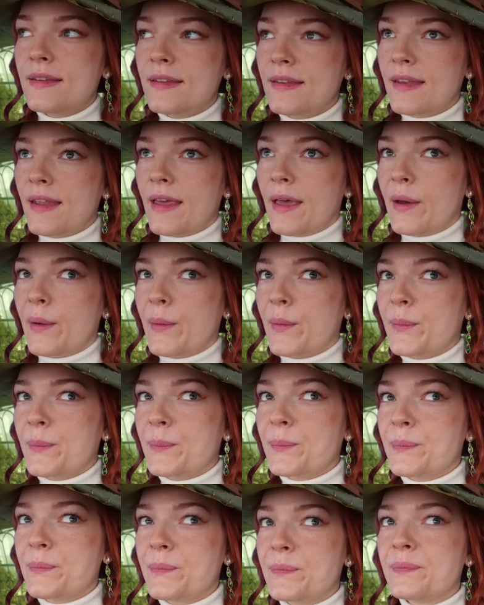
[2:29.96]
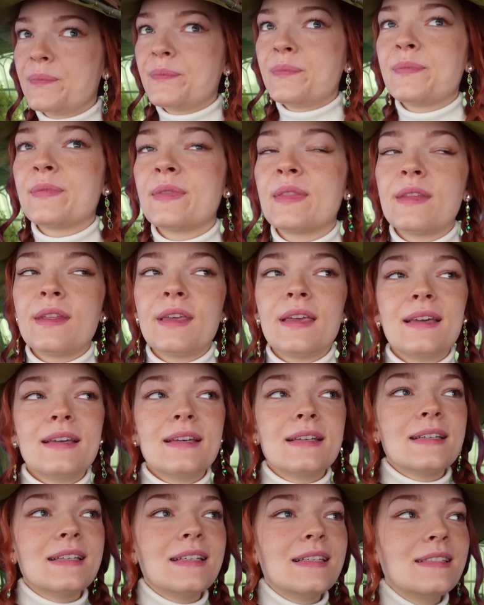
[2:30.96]
Now,
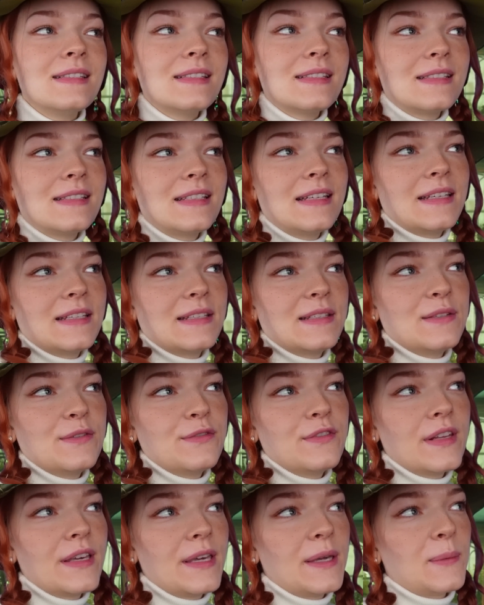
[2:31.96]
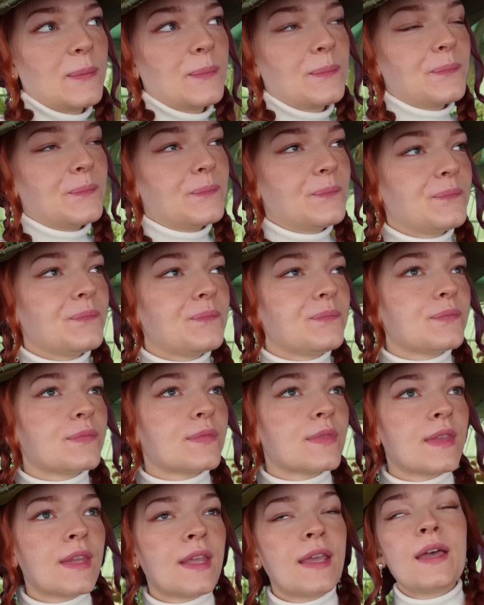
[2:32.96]
instinctively,
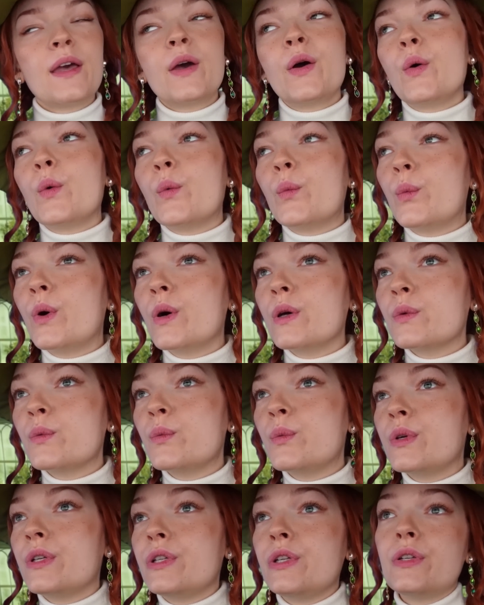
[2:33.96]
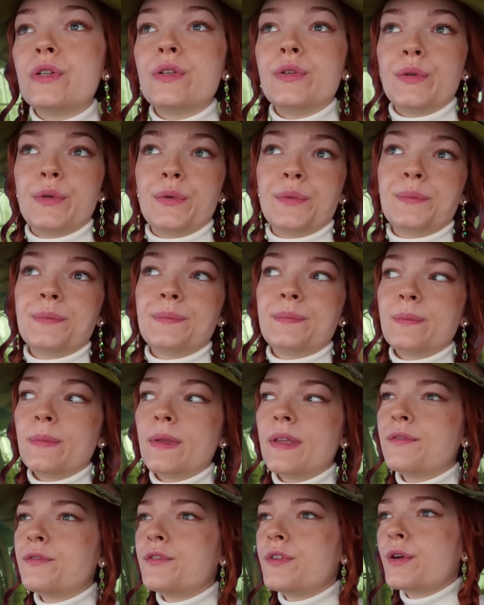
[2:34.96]
what would you do
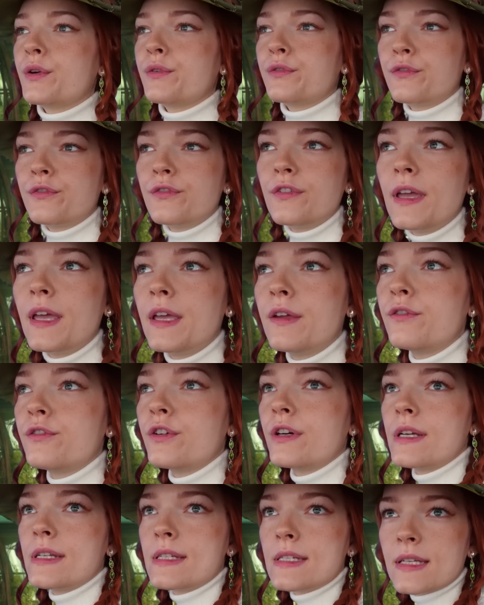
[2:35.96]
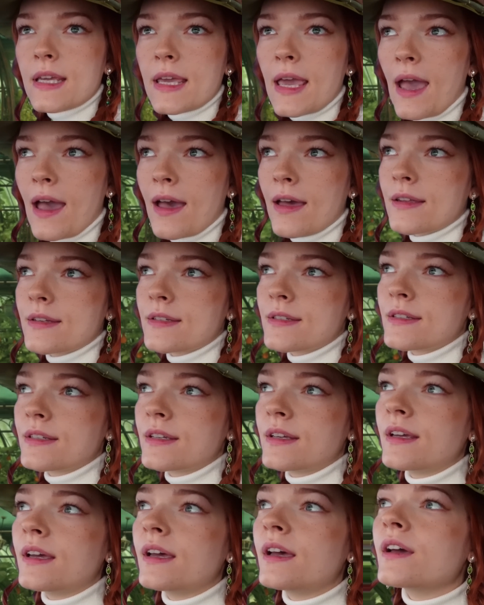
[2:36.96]
if your favorite cat
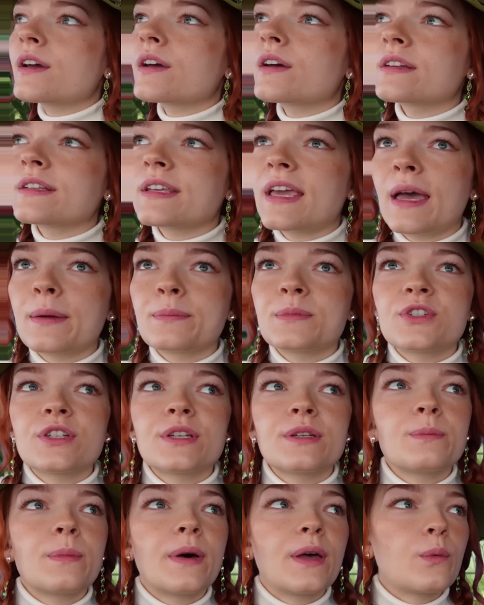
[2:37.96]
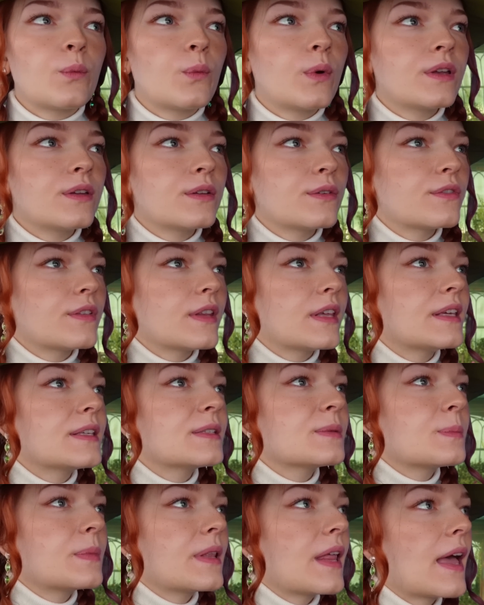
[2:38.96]
got captured by one of
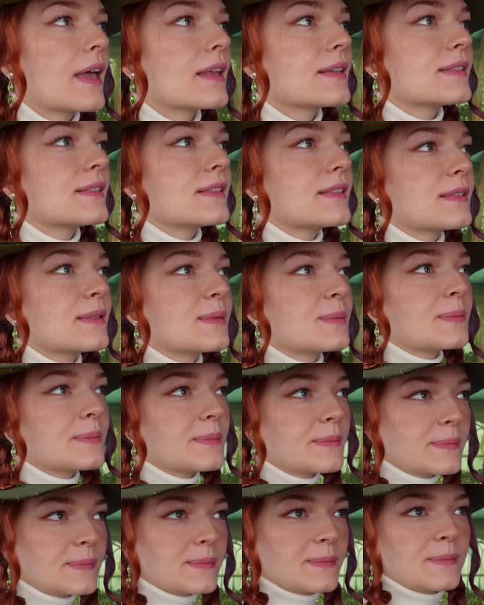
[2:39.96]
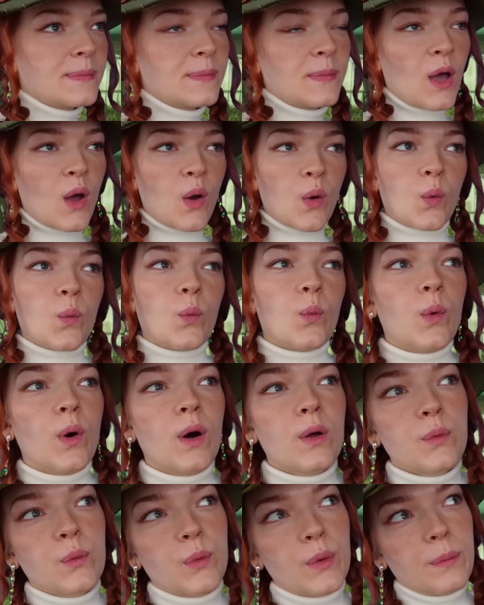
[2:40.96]
these plants?
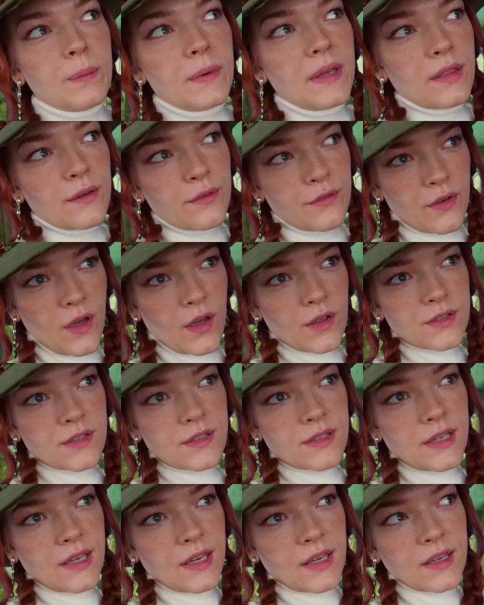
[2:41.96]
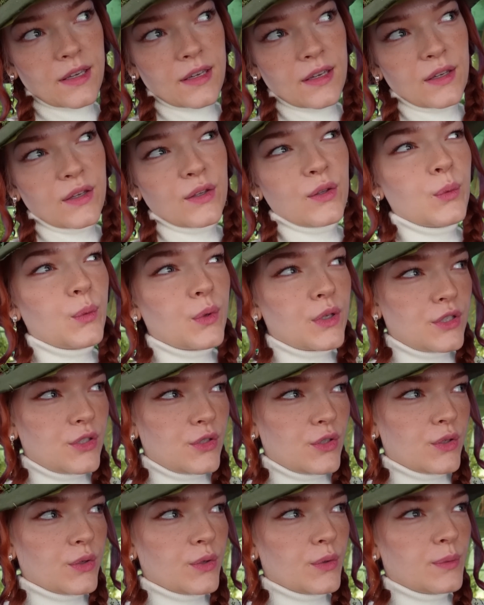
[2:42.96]
What would be the first thing you would
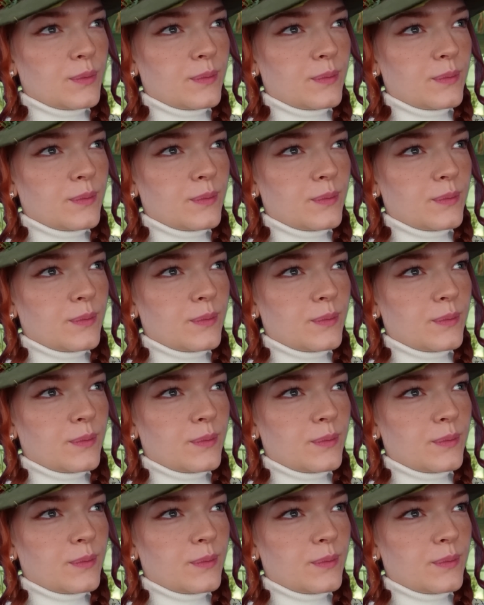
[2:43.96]
do?